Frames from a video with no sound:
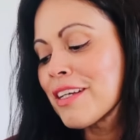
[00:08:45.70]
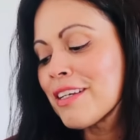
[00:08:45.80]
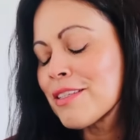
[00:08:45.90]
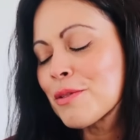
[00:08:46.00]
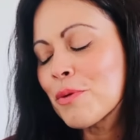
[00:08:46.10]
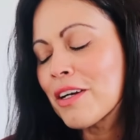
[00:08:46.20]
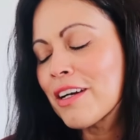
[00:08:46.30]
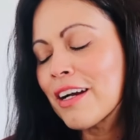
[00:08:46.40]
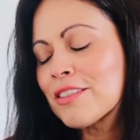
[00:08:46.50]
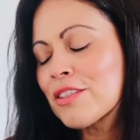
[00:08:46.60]
days
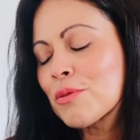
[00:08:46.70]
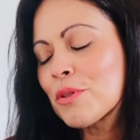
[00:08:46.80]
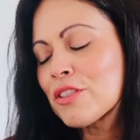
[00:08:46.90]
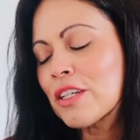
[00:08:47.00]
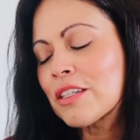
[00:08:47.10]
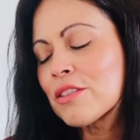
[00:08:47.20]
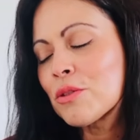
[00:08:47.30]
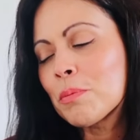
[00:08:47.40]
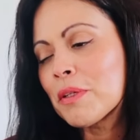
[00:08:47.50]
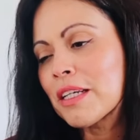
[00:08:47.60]
where I just wish I could
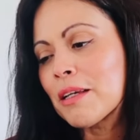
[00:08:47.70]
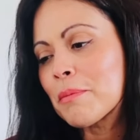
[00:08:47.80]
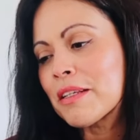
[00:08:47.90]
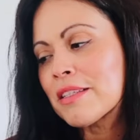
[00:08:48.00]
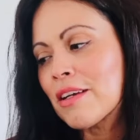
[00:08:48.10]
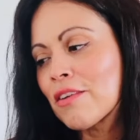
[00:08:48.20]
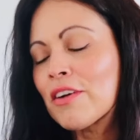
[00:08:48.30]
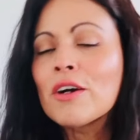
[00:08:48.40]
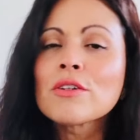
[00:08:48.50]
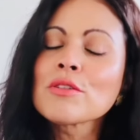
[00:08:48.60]
duplicate myself.
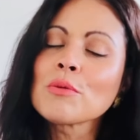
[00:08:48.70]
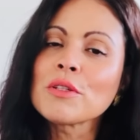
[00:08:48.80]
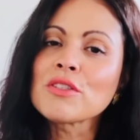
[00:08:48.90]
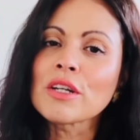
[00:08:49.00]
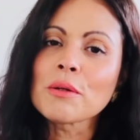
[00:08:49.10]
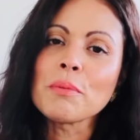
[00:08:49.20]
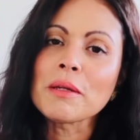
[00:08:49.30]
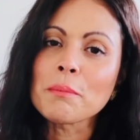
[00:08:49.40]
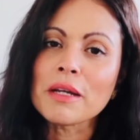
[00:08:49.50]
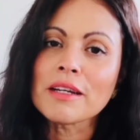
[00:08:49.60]
I also wish I could be
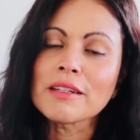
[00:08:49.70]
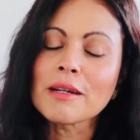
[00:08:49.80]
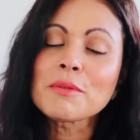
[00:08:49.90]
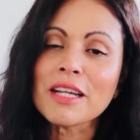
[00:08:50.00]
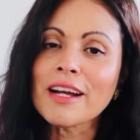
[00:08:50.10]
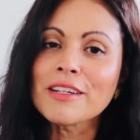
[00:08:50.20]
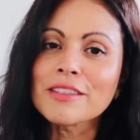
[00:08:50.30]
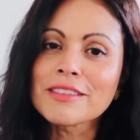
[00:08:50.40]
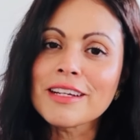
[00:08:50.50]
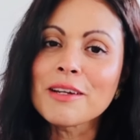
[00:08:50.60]
in bed. I'm
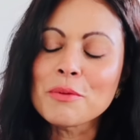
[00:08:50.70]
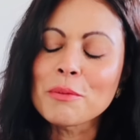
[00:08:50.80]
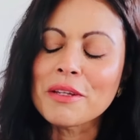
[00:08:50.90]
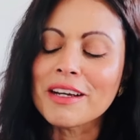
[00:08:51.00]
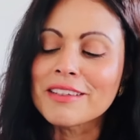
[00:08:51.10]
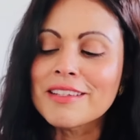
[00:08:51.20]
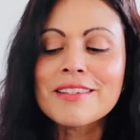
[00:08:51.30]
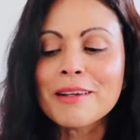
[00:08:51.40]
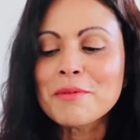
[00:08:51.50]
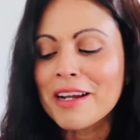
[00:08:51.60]
tired. I will be honest,
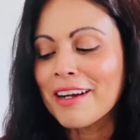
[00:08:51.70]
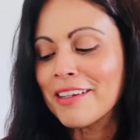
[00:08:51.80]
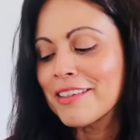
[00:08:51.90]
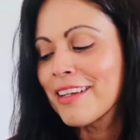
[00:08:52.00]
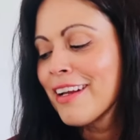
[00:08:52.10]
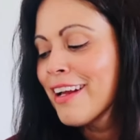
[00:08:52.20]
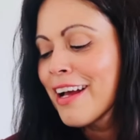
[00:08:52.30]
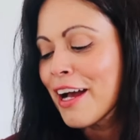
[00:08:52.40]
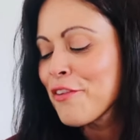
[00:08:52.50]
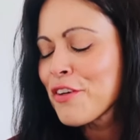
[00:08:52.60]
I'm tired.
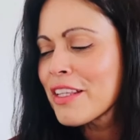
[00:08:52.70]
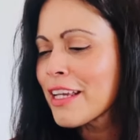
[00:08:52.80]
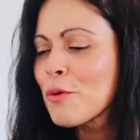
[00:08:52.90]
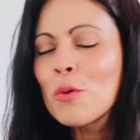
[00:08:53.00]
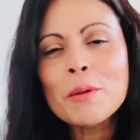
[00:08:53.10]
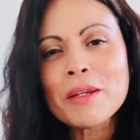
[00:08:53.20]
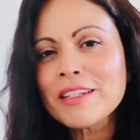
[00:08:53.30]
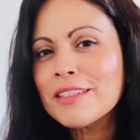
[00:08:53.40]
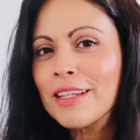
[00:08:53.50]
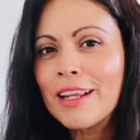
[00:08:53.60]
I feel like
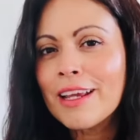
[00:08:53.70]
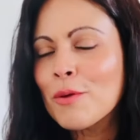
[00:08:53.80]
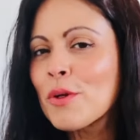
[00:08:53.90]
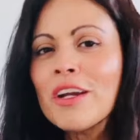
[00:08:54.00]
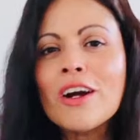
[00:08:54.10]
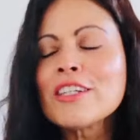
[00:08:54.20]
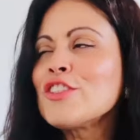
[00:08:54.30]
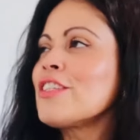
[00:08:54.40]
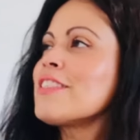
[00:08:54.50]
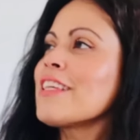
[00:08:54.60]
women today, we are
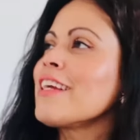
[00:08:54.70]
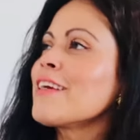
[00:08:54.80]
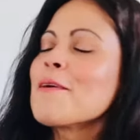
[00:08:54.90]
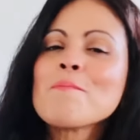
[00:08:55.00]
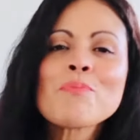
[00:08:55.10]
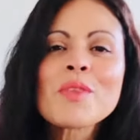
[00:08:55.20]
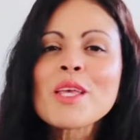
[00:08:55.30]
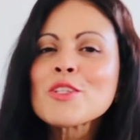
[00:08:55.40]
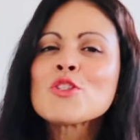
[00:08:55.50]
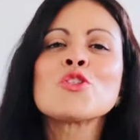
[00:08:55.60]
just like
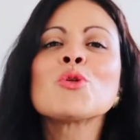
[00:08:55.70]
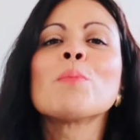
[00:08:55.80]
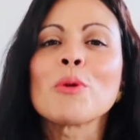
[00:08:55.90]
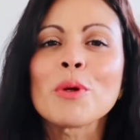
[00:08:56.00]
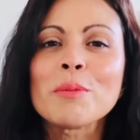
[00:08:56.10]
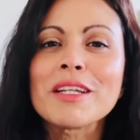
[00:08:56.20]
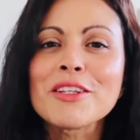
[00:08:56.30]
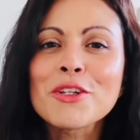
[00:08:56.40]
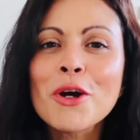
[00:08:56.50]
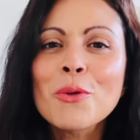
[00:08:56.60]
super women,
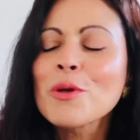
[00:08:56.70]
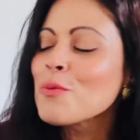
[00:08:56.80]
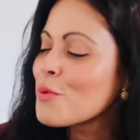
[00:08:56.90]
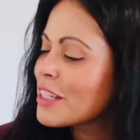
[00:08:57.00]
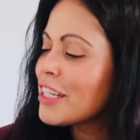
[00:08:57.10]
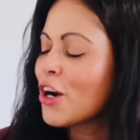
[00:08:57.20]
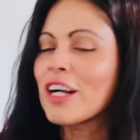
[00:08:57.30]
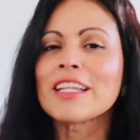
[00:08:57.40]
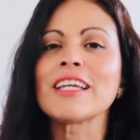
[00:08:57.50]
you know? We really are.